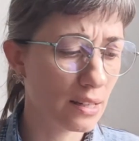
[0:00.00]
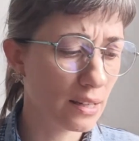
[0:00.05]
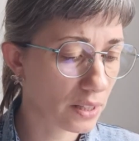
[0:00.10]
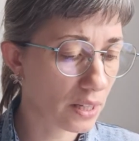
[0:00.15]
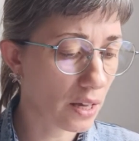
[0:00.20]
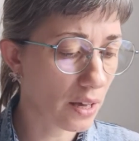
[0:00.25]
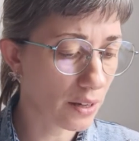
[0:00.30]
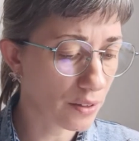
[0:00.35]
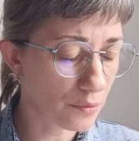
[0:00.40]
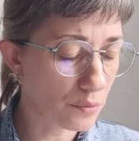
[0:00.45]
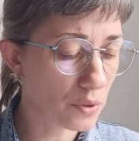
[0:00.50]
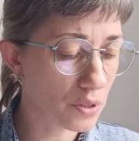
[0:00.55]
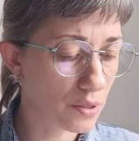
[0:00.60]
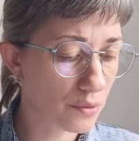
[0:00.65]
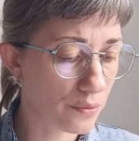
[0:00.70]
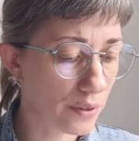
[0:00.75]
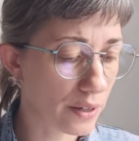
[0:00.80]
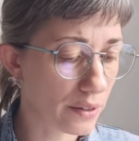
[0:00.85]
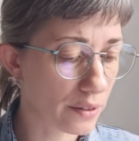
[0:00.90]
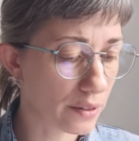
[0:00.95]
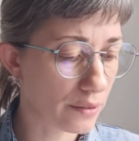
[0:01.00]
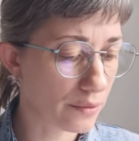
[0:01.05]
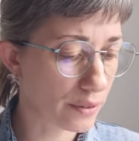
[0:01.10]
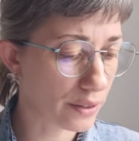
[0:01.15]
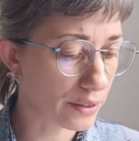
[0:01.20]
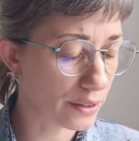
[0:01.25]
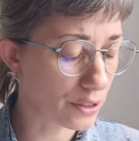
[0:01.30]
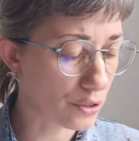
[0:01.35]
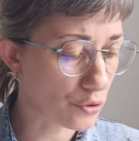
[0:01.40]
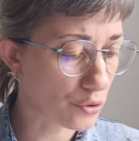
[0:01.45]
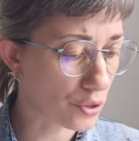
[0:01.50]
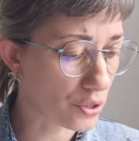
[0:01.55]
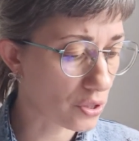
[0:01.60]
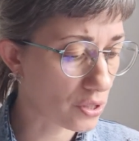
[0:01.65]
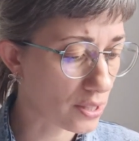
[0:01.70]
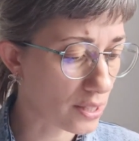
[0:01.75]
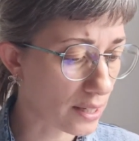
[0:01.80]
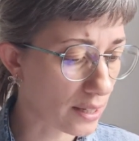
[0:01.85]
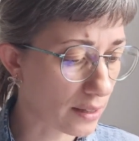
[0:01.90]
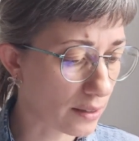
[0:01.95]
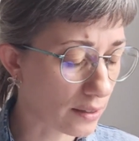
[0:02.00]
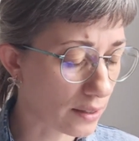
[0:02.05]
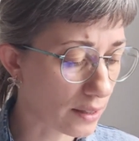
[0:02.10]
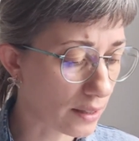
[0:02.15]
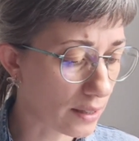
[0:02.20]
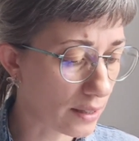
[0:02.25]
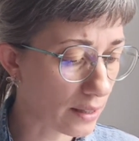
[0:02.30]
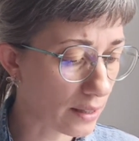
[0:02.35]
It was very, very interesting.